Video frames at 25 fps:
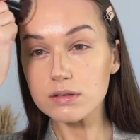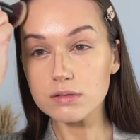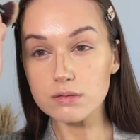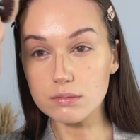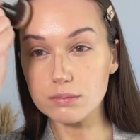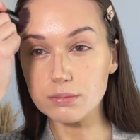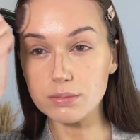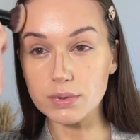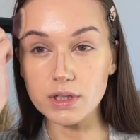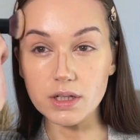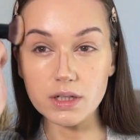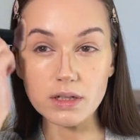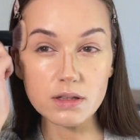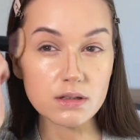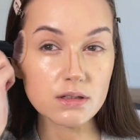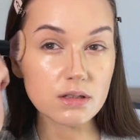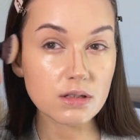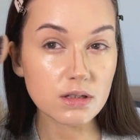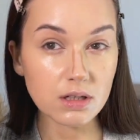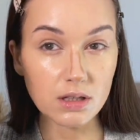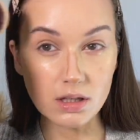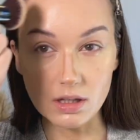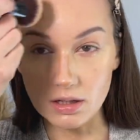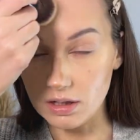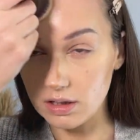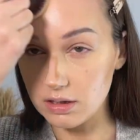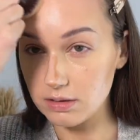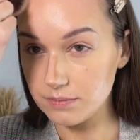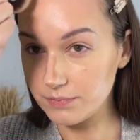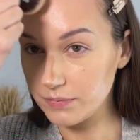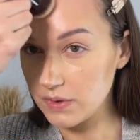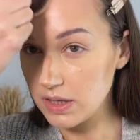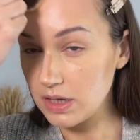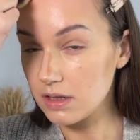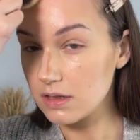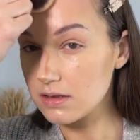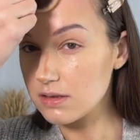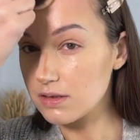But yeah,
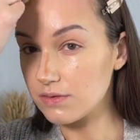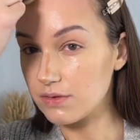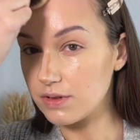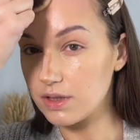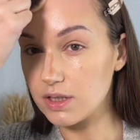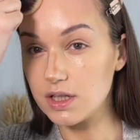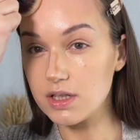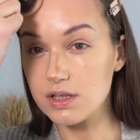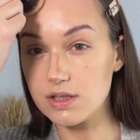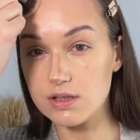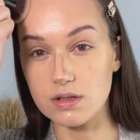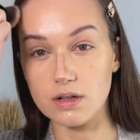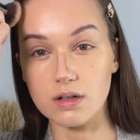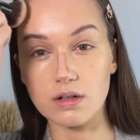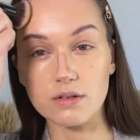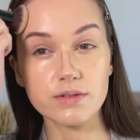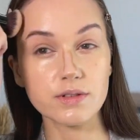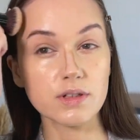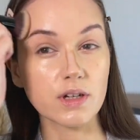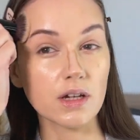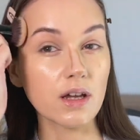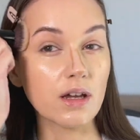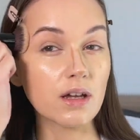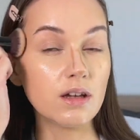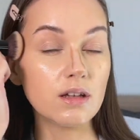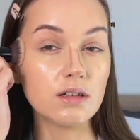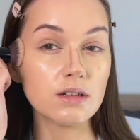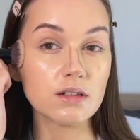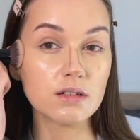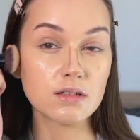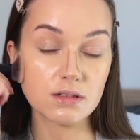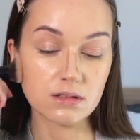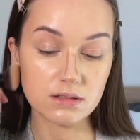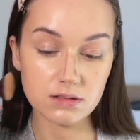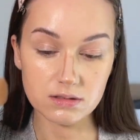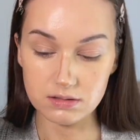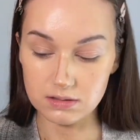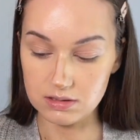it's very soft again.
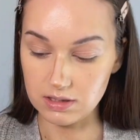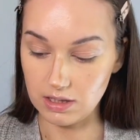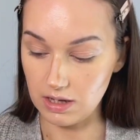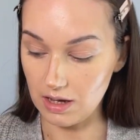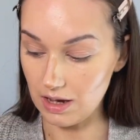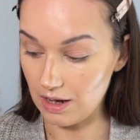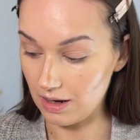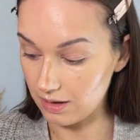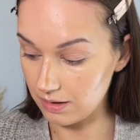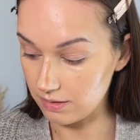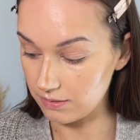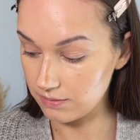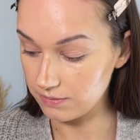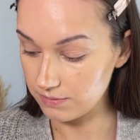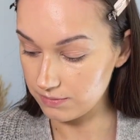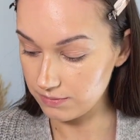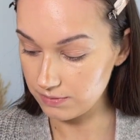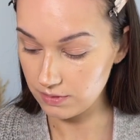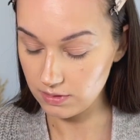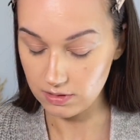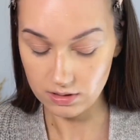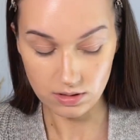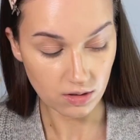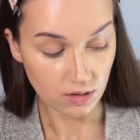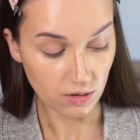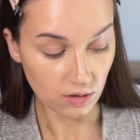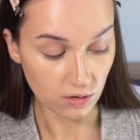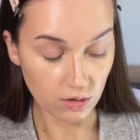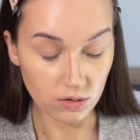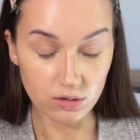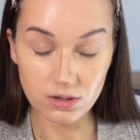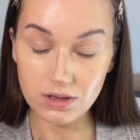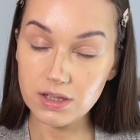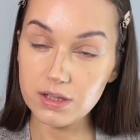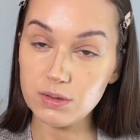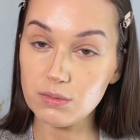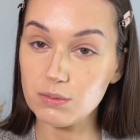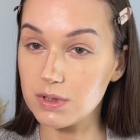They have
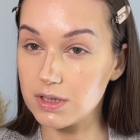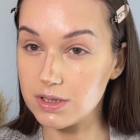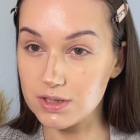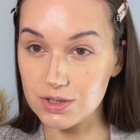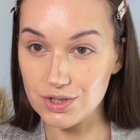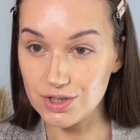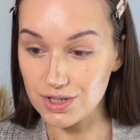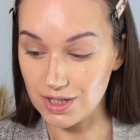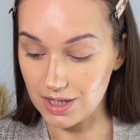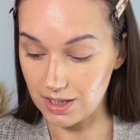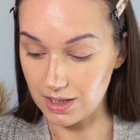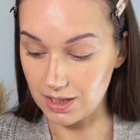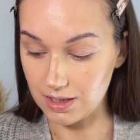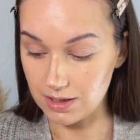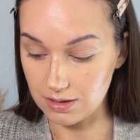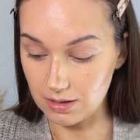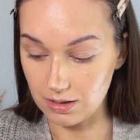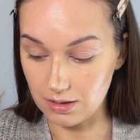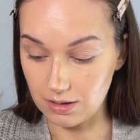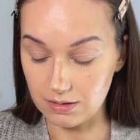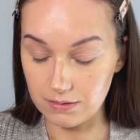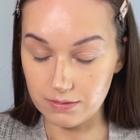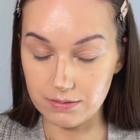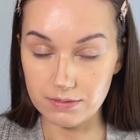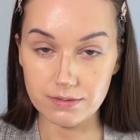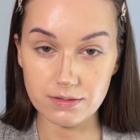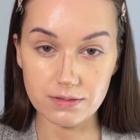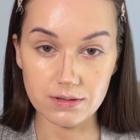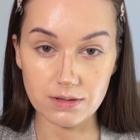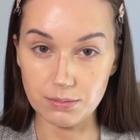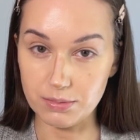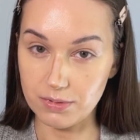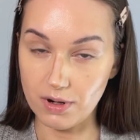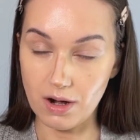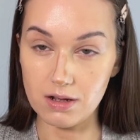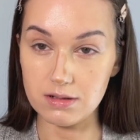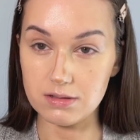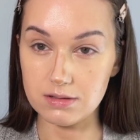only one shade of the
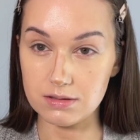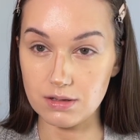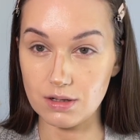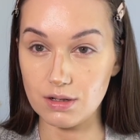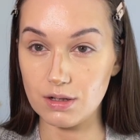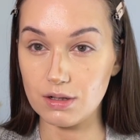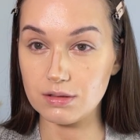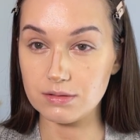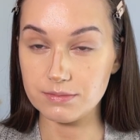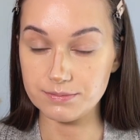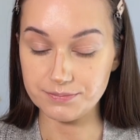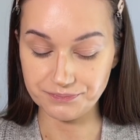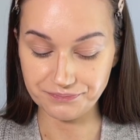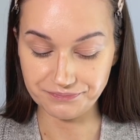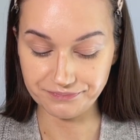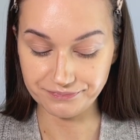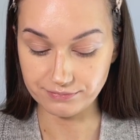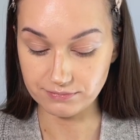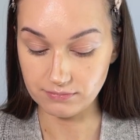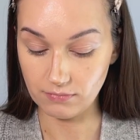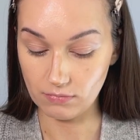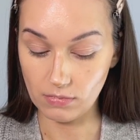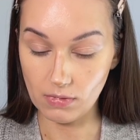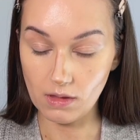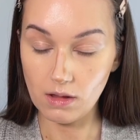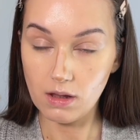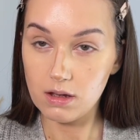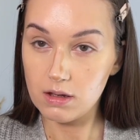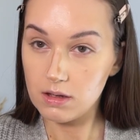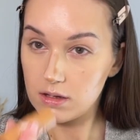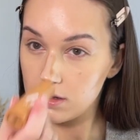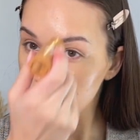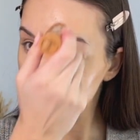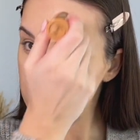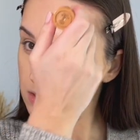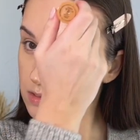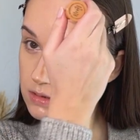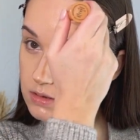bronzer.
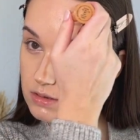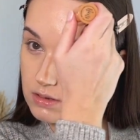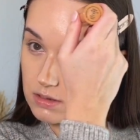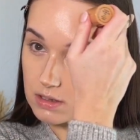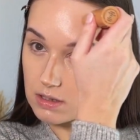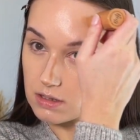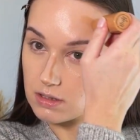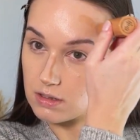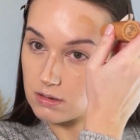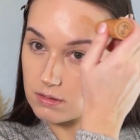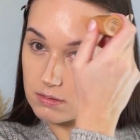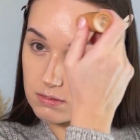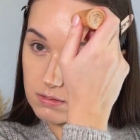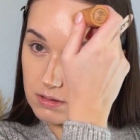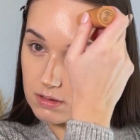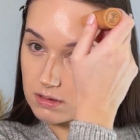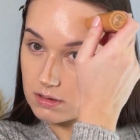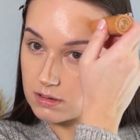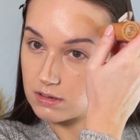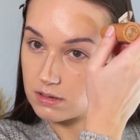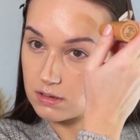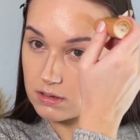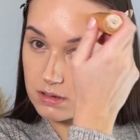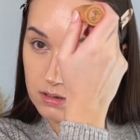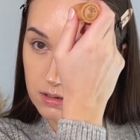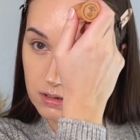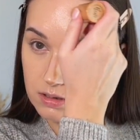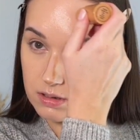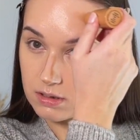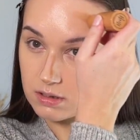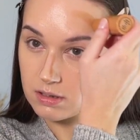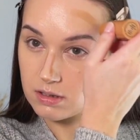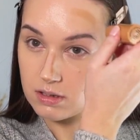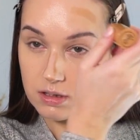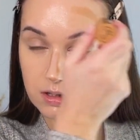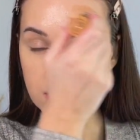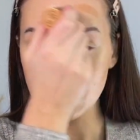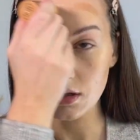So
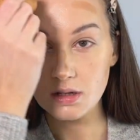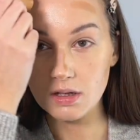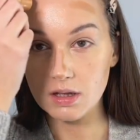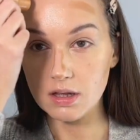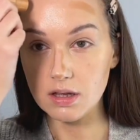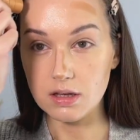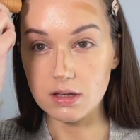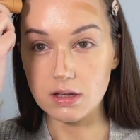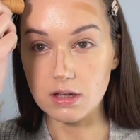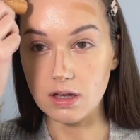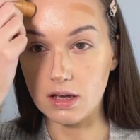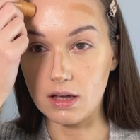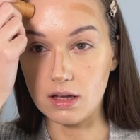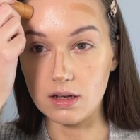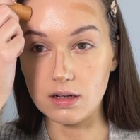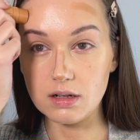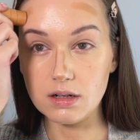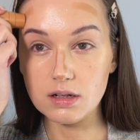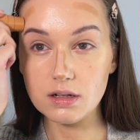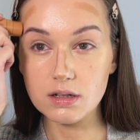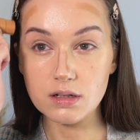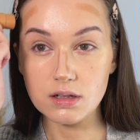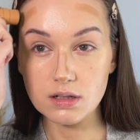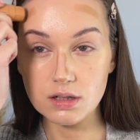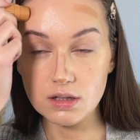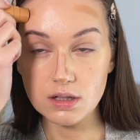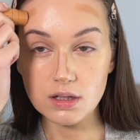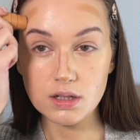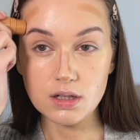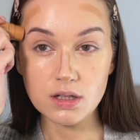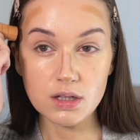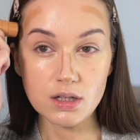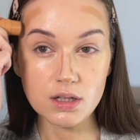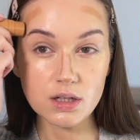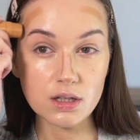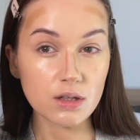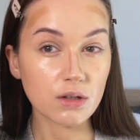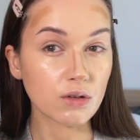again,
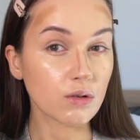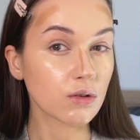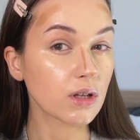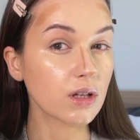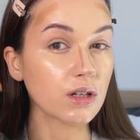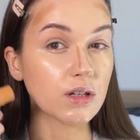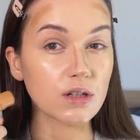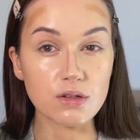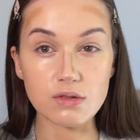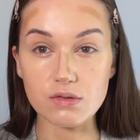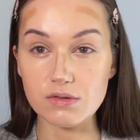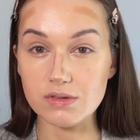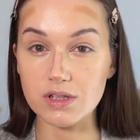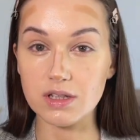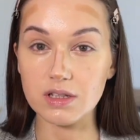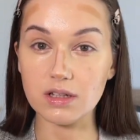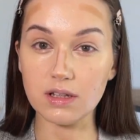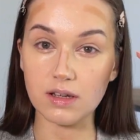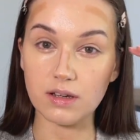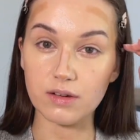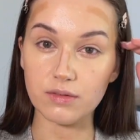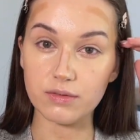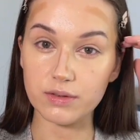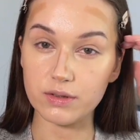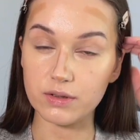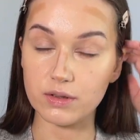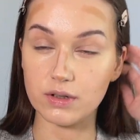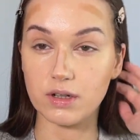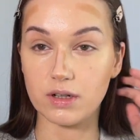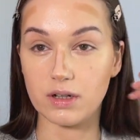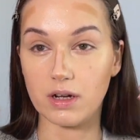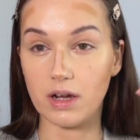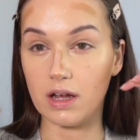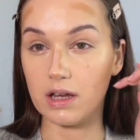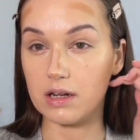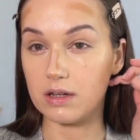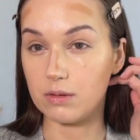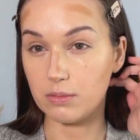you can use it if you're
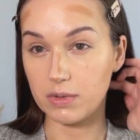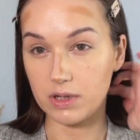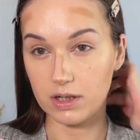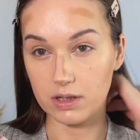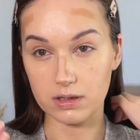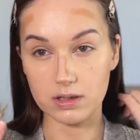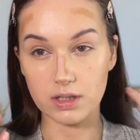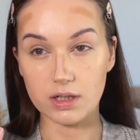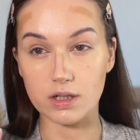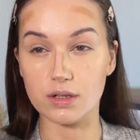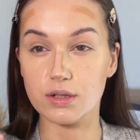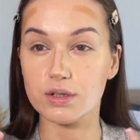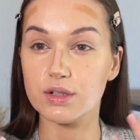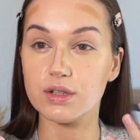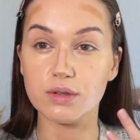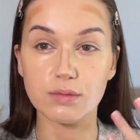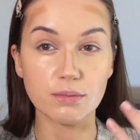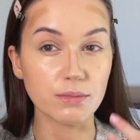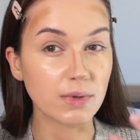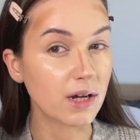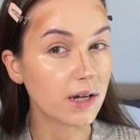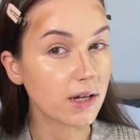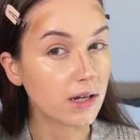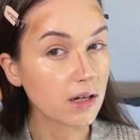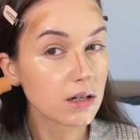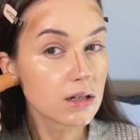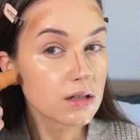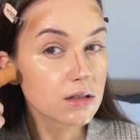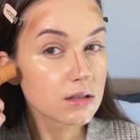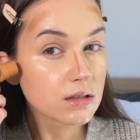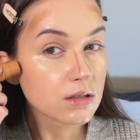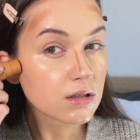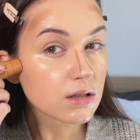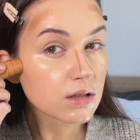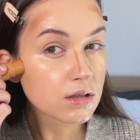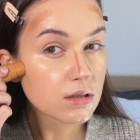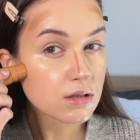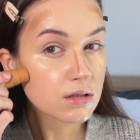anywhere near to my
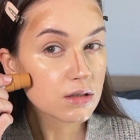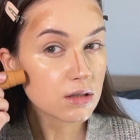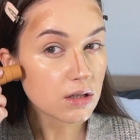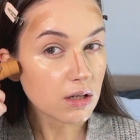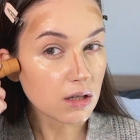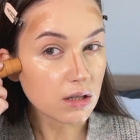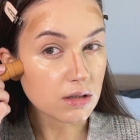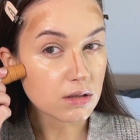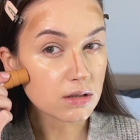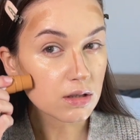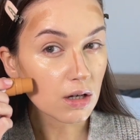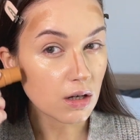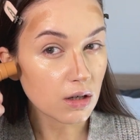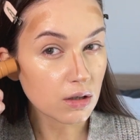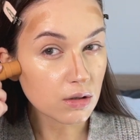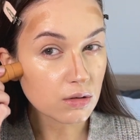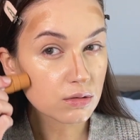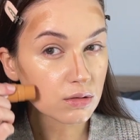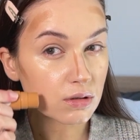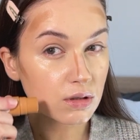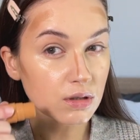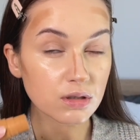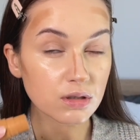skin tone,